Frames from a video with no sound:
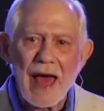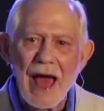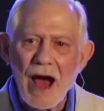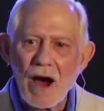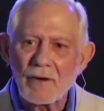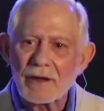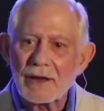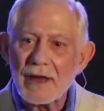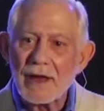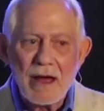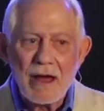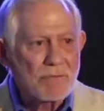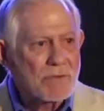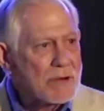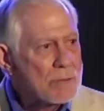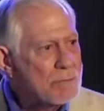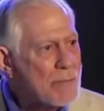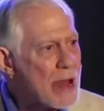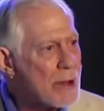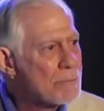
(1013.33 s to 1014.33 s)
out in
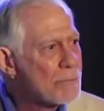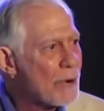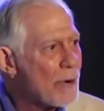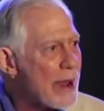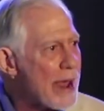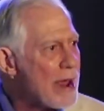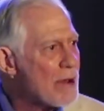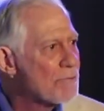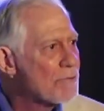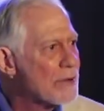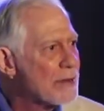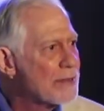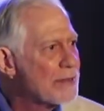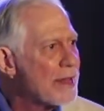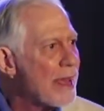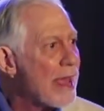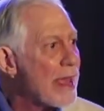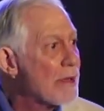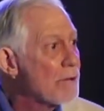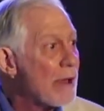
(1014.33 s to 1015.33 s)
every member, every
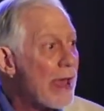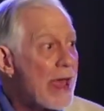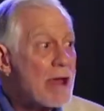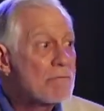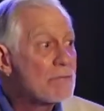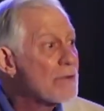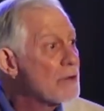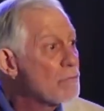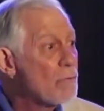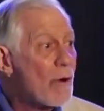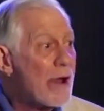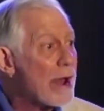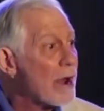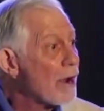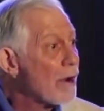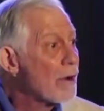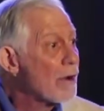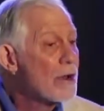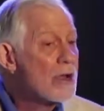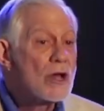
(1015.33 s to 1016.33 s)
day,
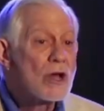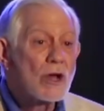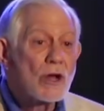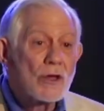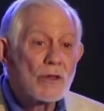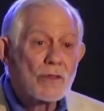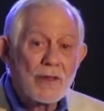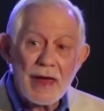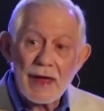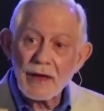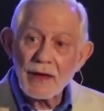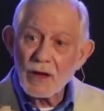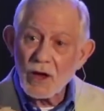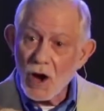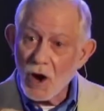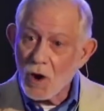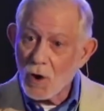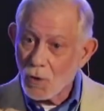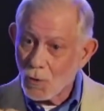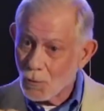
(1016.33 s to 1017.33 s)
everywhere they
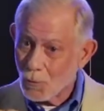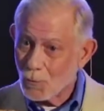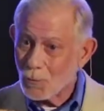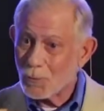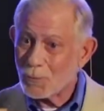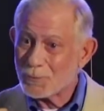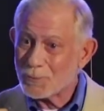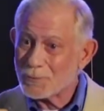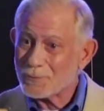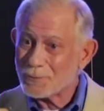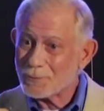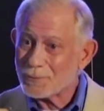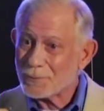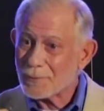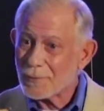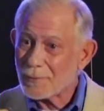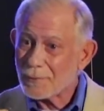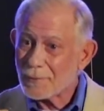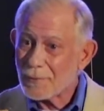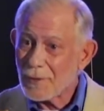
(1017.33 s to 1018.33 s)
go,
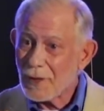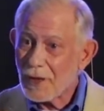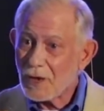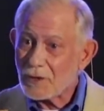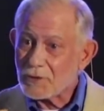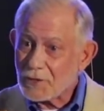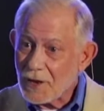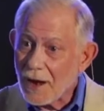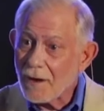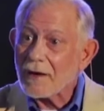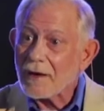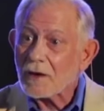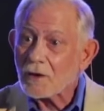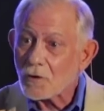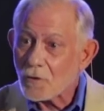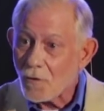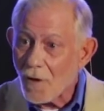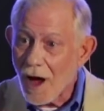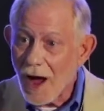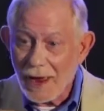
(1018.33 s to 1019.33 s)

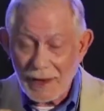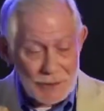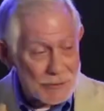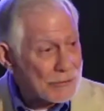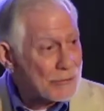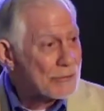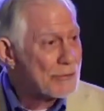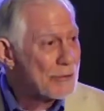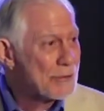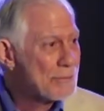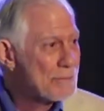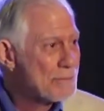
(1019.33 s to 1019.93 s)
sharing Christ,